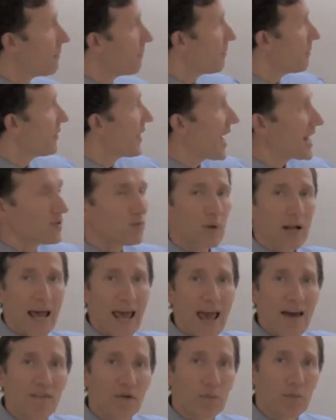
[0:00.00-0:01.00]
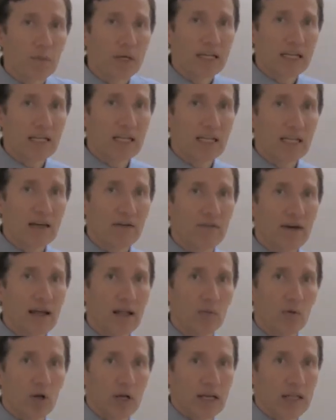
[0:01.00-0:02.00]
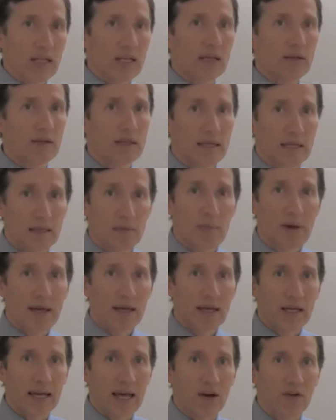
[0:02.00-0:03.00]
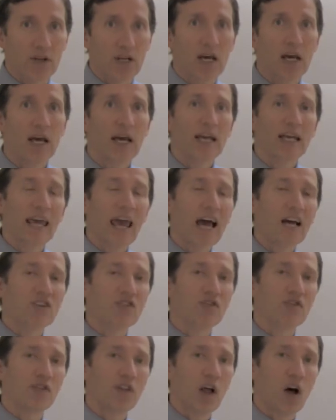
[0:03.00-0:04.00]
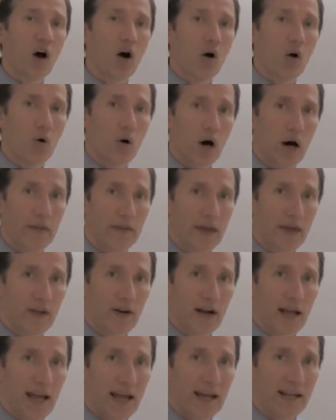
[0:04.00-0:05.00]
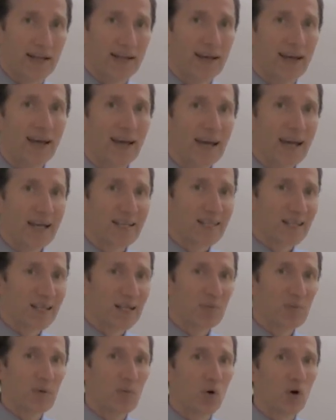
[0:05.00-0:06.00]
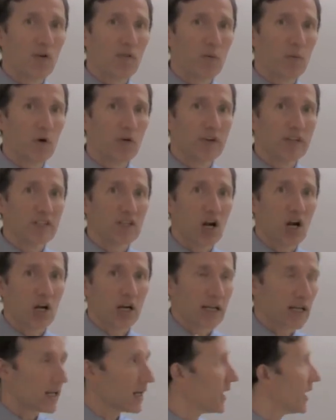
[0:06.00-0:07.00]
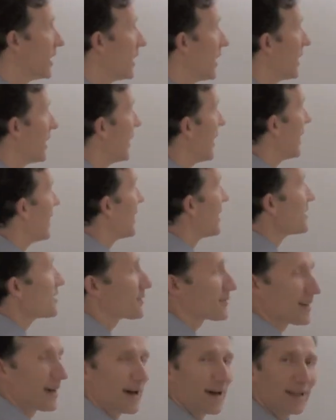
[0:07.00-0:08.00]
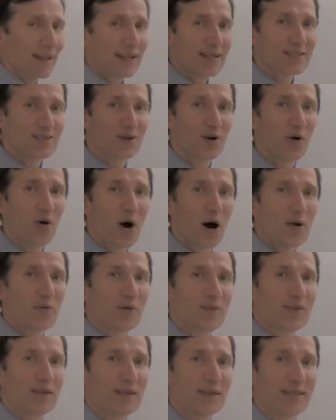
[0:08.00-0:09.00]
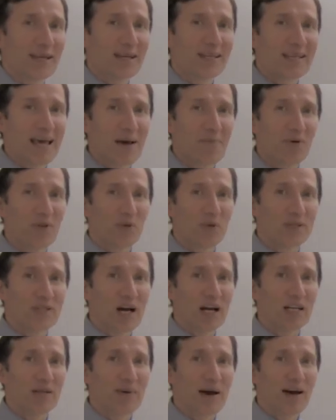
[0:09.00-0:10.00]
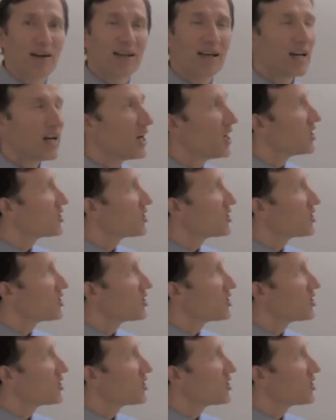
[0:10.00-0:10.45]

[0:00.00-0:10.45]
That's what I have immediately available in the bank account. Cash flow, on the other hand, is a little bit more of a moving target. Again, let's go on with the example that we talked about.